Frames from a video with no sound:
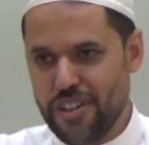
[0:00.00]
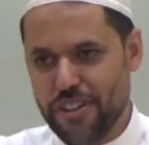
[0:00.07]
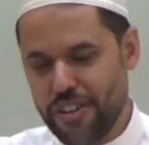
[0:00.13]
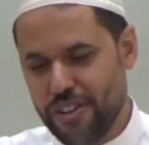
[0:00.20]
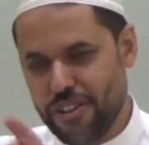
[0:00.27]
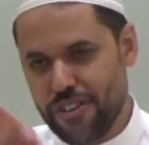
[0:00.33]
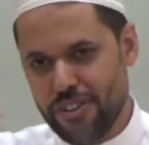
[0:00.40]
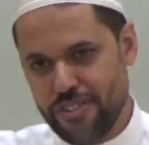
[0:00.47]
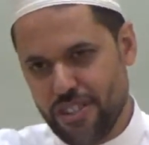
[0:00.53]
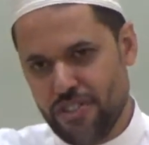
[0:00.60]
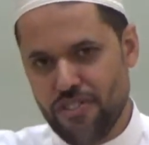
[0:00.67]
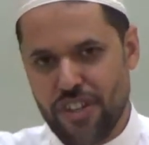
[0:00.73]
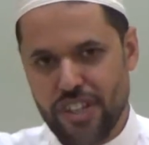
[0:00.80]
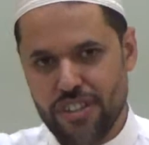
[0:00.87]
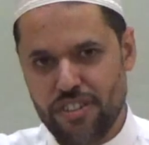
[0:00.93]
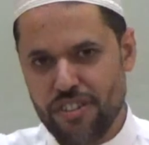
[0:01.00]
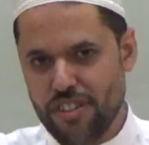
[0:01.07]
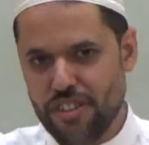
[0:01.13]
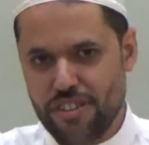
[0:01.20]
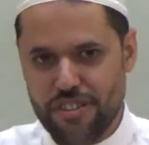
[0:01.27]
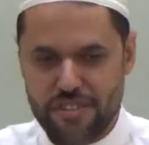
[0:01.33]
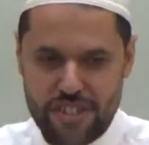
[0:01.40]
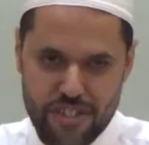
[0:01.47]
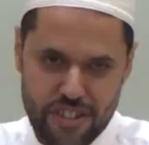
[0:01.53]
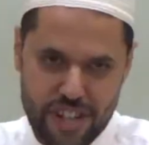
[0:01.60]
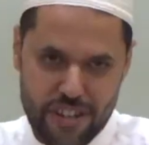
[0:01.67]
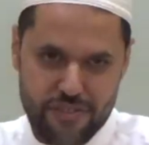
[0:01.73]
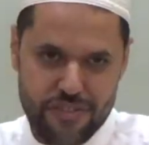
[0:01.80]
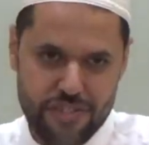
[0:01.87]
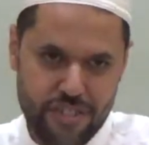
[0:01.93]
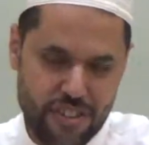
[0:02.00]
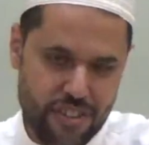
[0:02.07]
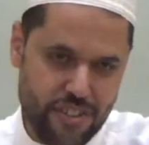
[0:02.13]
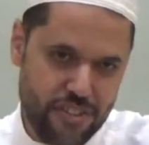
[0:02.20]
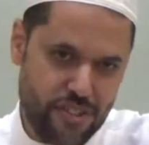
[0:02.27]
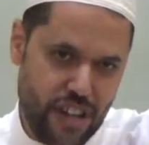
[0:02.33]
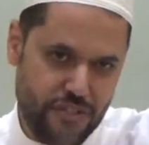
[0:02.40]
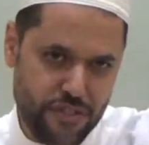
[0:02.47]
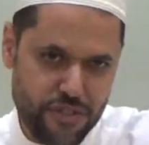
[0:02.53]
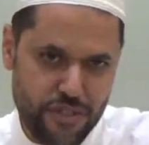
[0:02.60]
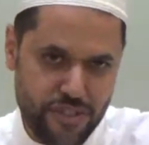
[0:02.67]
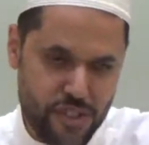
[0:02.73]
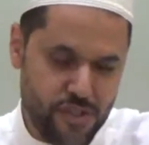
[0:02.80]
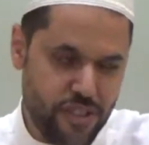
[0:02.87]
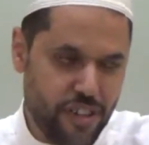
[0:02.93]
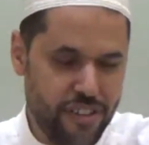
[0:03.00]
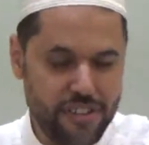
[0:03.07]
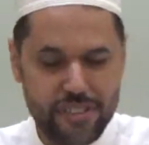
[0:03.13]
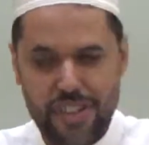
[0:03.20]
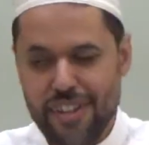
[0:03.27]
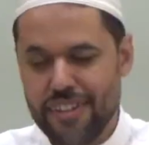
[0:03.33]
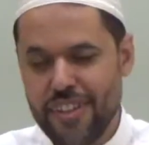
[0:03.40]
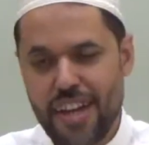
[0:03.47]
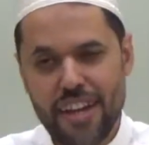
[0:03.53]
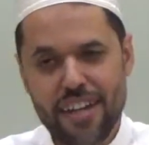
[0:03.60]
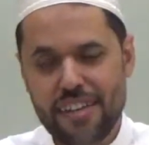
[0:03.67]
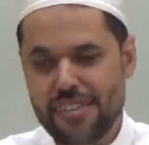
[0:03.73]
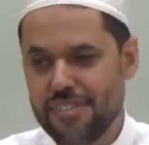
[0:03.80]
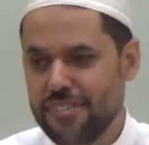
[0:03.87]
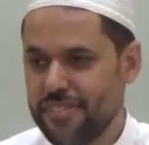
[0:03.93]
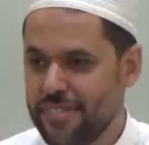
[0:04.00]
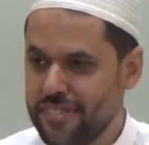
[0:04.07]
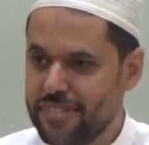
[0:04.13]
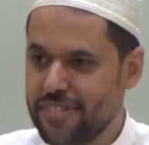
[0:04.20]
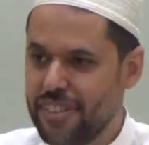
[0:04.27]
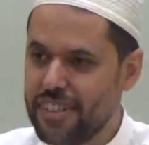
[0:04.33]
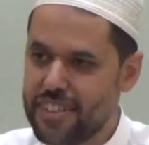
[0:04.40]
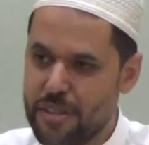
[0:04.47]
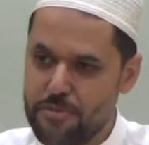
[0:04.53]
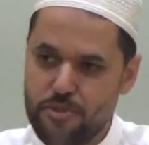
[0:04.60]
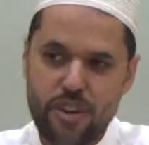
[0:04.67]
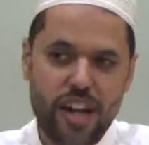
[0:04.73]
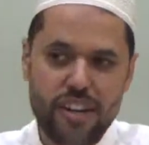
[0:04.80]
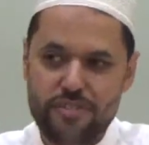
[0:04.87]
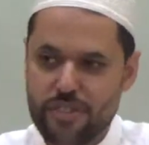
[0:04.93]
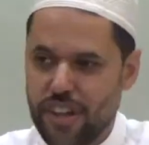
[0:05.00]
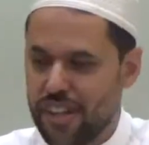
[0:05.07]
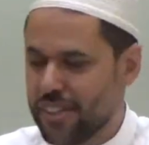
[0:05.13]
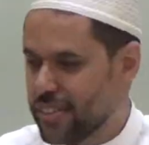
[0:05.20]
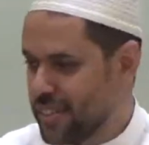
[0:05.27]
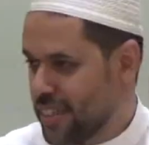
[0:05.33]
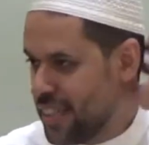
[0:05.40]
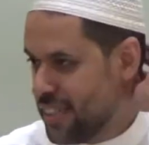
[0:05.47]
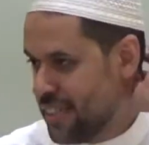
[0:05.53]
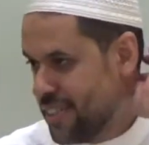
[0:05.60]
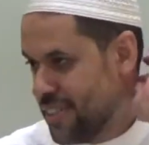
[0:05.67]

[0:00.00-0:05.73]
No, turn right. No, turn left. No, you have to go this way. Let him drive. Khalas.